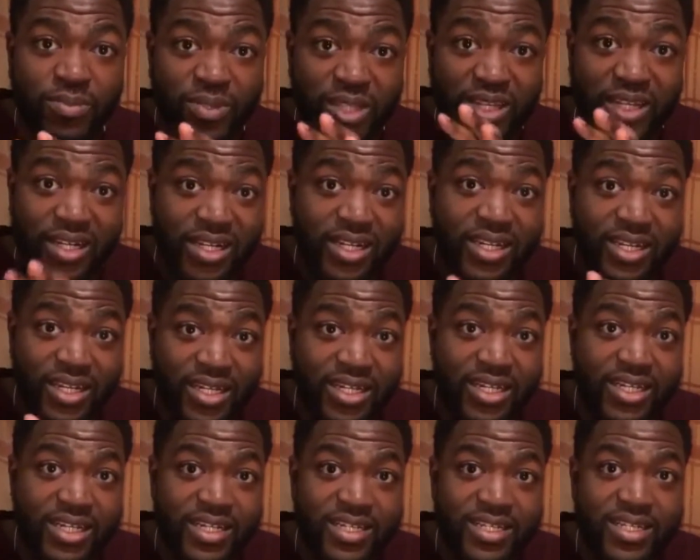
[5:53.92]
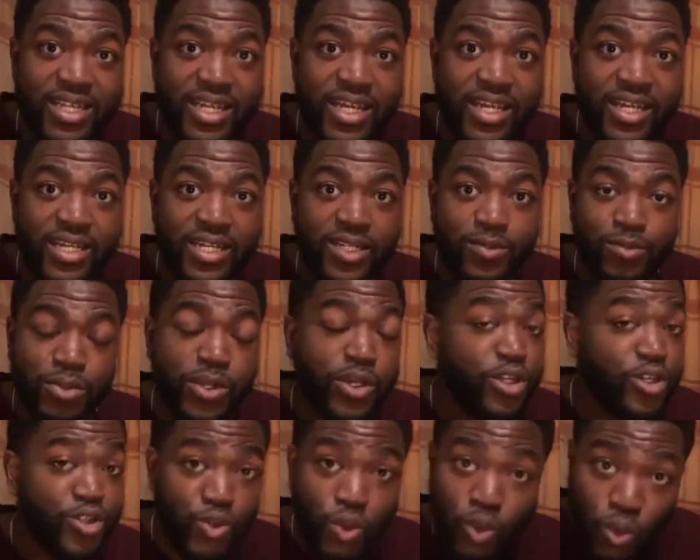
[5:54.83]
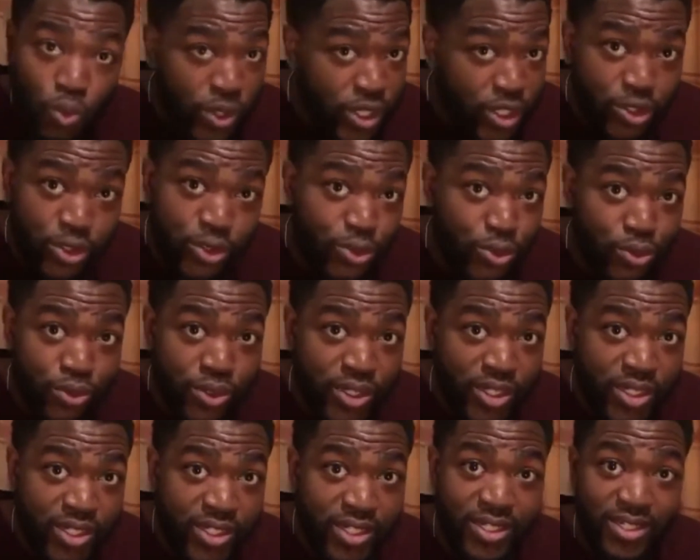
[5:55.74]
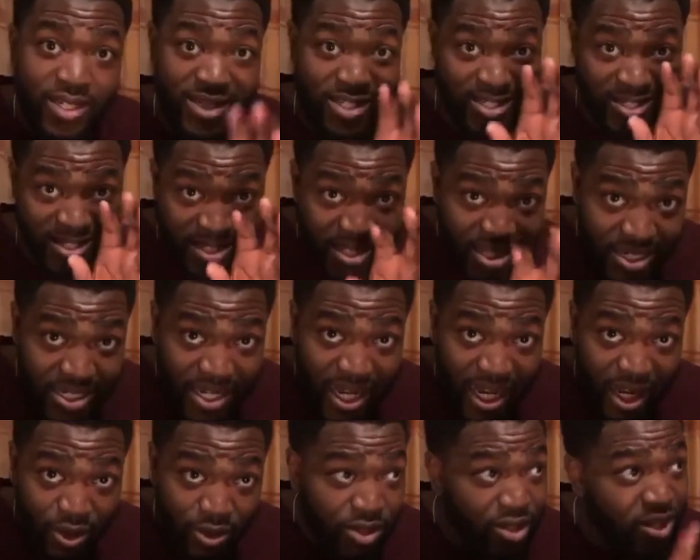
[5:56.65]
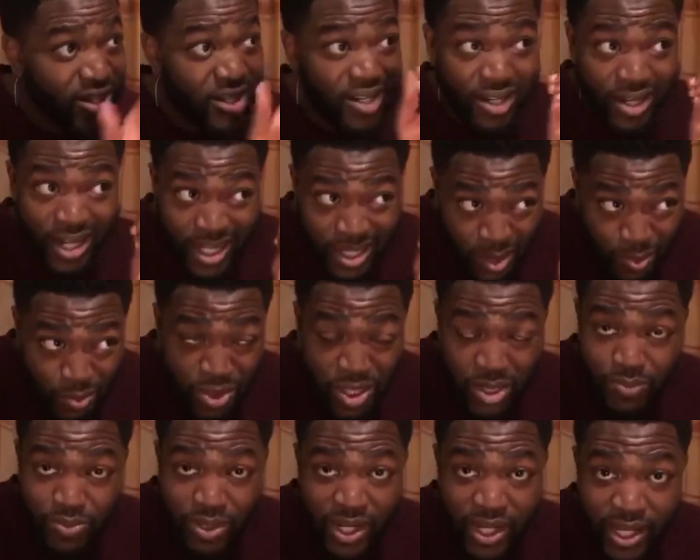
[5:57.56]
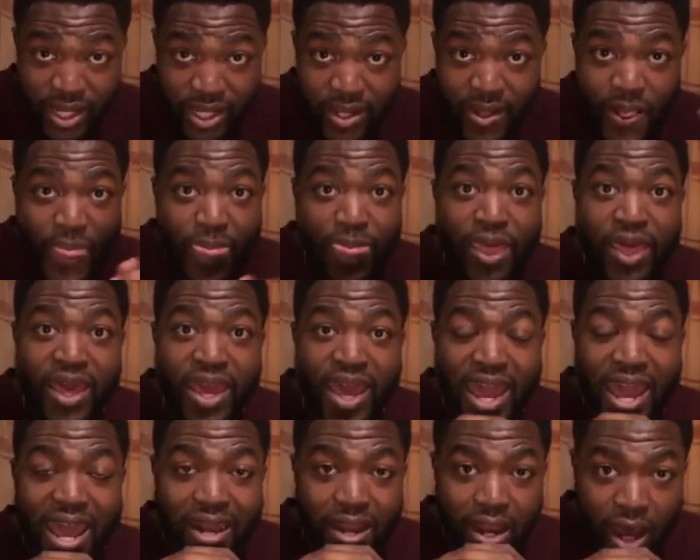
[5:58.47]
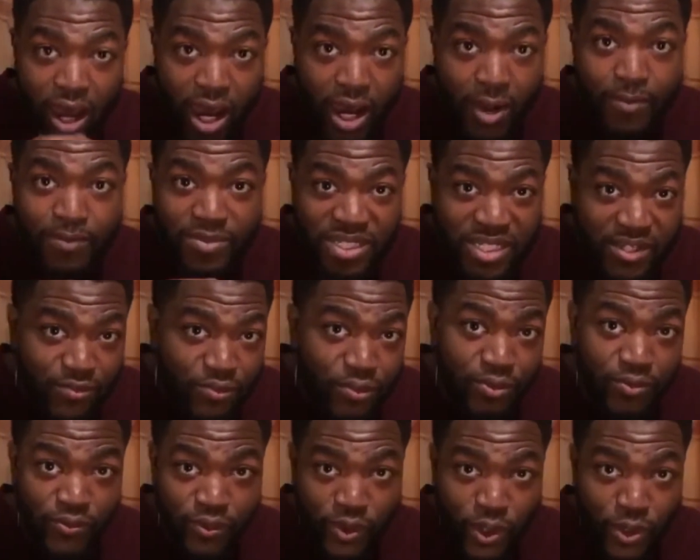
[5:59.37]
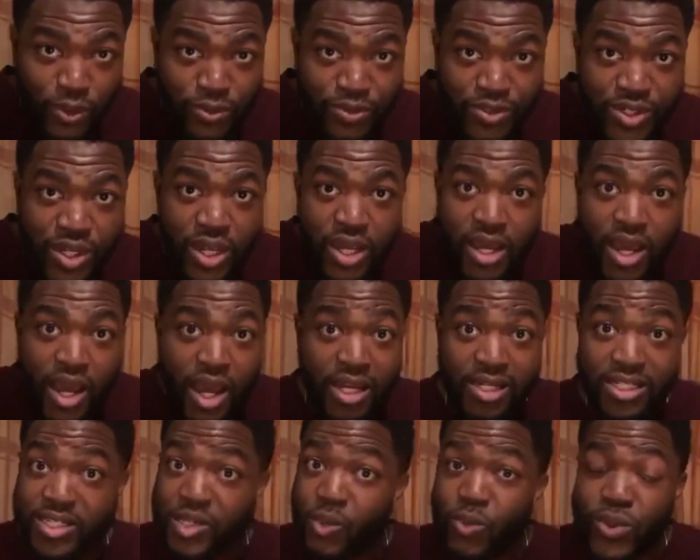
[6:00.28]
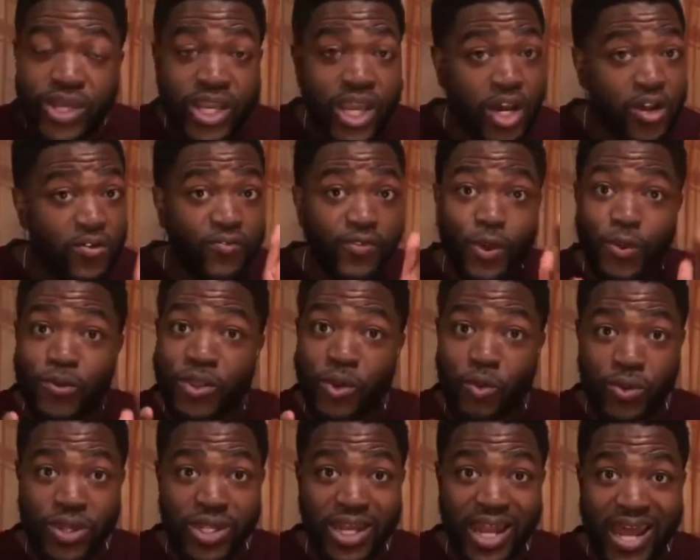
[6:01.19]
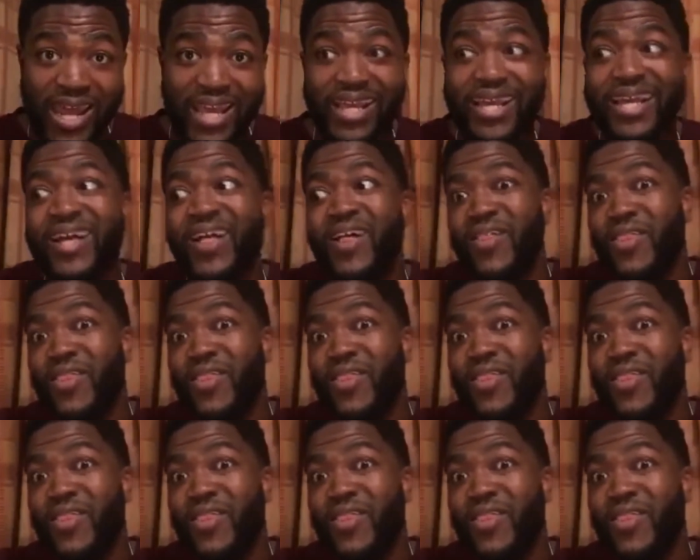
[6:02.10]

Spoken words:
the clinically insane, because all we do is sit down, let the beat play, and hum different flows until we get a flow that we like.